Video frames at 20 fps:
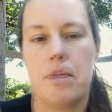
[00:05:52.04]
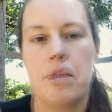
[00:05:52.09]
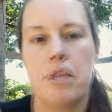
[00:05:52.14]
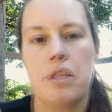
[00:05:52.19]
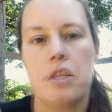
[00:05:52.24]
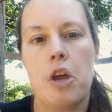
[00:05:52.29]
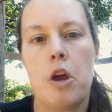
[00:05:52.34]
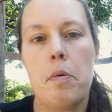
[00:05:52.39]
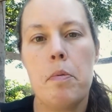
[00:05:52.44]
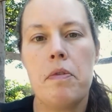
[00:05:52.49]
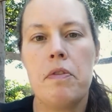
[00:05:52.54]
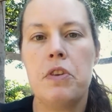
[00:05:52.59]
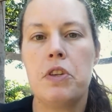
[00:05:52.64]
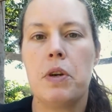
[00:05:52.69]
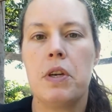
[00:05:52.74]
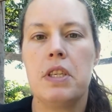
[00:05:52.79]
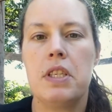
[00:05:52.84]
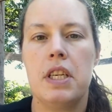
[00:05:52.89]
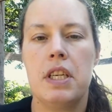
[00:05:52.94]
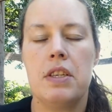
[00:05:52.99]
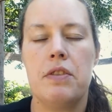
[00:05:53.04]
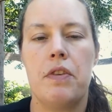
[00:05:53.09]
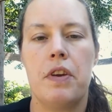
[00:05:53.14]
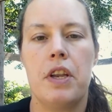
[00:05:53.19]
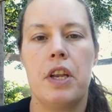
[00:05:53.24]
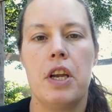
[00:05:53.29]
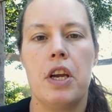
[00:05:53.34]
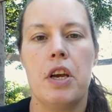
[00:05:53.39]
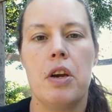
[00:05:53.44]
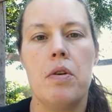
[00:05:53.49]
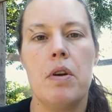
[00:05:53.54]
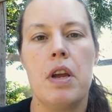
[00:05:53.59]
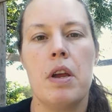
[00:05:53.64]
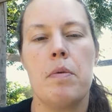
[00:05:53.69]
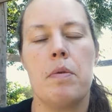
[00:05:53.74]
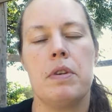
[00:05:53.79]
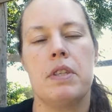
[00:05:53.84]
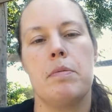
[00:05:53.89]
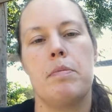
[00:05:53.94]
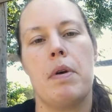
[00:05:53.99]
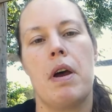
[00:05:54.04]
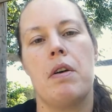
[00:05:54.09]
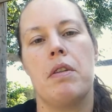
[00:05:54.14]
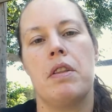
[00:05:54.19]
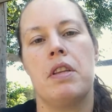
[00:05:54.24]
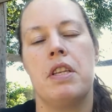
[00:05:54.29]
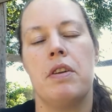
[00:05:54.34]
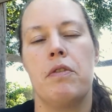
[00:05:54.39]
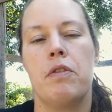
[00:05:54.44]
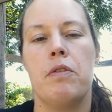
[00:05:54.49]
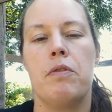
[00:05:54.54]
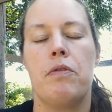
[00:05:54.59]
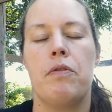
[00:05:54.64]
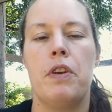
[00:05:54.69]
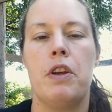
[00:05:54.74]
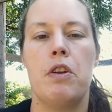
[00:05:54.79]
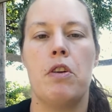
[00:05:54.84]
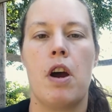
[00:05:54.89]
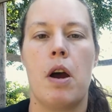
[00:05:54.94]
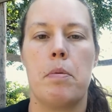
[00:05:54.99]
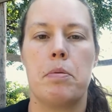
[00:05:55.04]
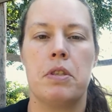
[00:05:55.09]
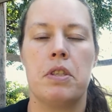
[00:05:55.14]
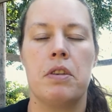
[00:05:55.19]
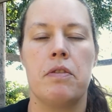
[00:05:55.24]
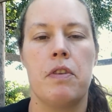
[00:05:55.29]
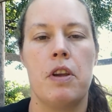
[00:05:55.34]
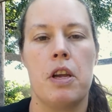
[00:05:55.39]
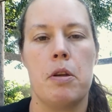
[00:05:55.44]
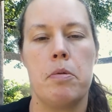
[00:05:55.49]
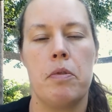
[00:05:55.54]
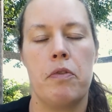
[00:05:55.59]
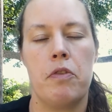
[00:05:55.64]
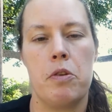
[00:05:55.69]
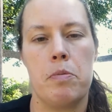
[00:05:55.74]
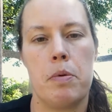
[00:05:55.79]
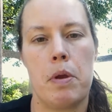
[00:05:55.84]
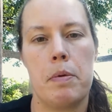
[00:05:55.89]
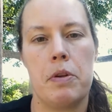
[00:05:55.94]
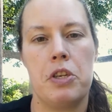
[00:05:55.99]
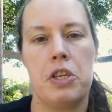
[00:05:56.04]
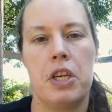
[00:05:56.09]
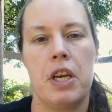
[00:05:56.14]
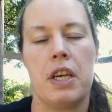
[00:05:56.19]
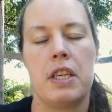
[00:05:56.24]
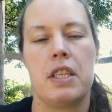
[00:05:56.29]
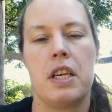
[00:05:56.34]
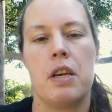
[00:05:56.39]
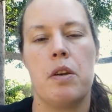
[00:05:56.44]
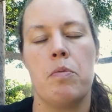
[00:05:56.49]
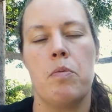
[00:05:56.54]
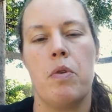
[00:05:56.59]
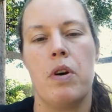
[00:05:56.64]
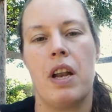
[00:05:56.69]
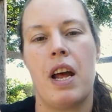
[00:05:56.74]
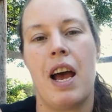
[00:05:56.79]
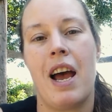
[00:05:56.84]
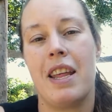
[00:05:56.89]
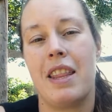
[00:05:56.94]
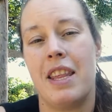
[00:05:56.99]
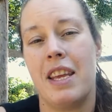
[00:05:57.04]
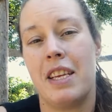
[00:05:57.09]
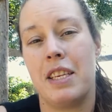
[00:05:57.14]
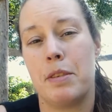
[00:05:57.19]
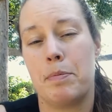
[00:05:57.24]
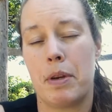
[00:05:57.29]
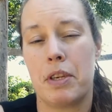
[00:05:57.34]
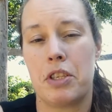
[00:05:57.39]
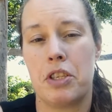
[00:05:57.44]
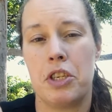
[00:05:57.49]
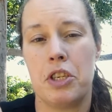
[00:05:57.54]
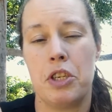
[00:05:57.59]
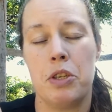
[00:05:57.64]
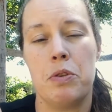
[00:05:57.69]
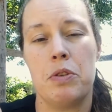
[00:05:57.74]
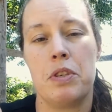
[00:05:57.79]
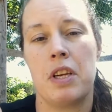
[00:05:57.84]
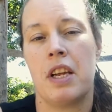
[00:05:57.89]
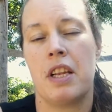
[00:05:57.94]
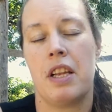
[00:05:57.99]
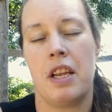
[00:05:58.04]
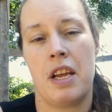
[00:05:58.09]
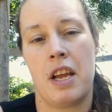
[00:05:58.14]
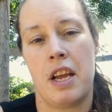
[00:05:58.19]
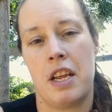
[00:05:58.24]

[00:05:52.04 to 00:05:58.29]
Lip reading: So I hope you've enjoyed today's video. It was about the different feeder options available for your baby chicks and what I think is best to use at